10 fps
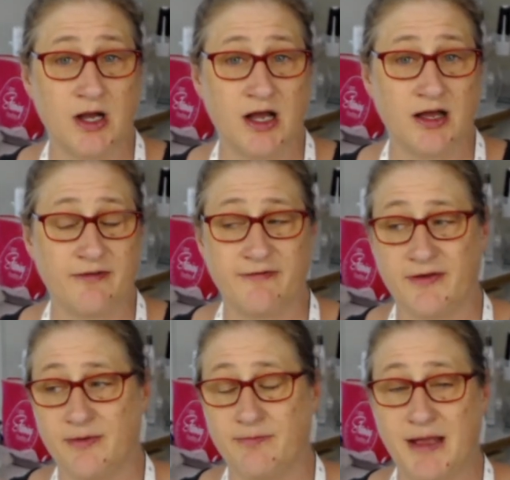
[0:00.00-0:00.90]
of
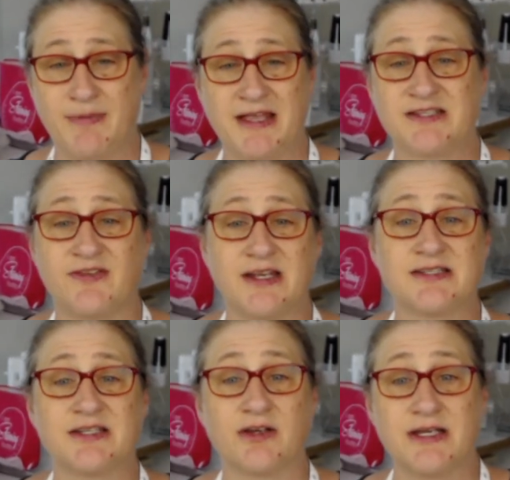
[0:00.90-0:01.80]
my pants fitting
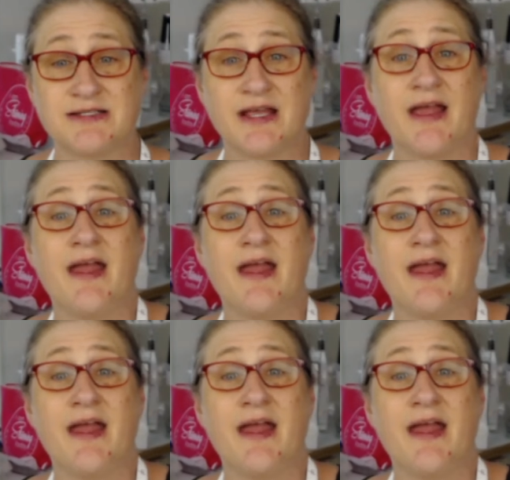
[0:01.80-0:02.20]
series